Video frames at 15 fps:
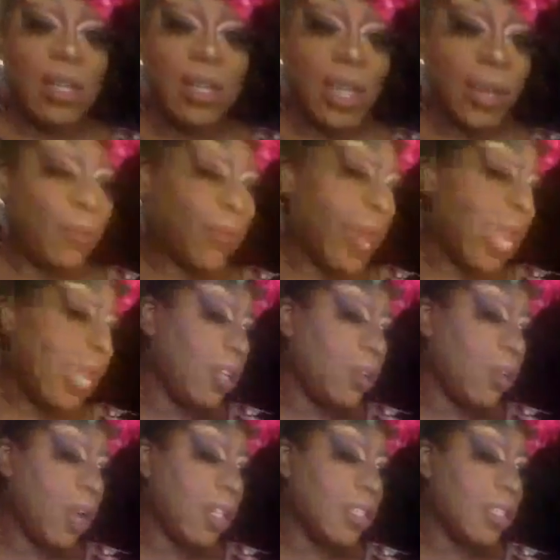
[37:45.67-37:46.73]
They ran
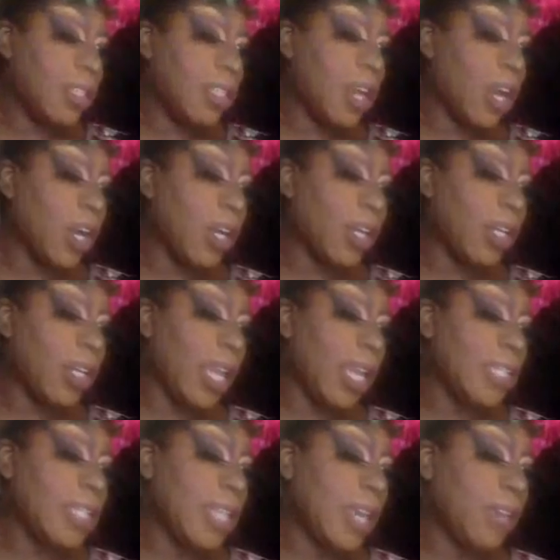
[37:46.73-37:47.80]
across the yard
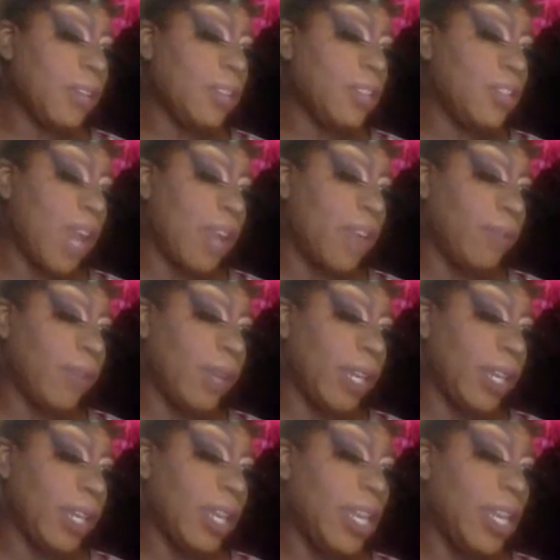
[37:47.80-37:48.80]
and down the driveway.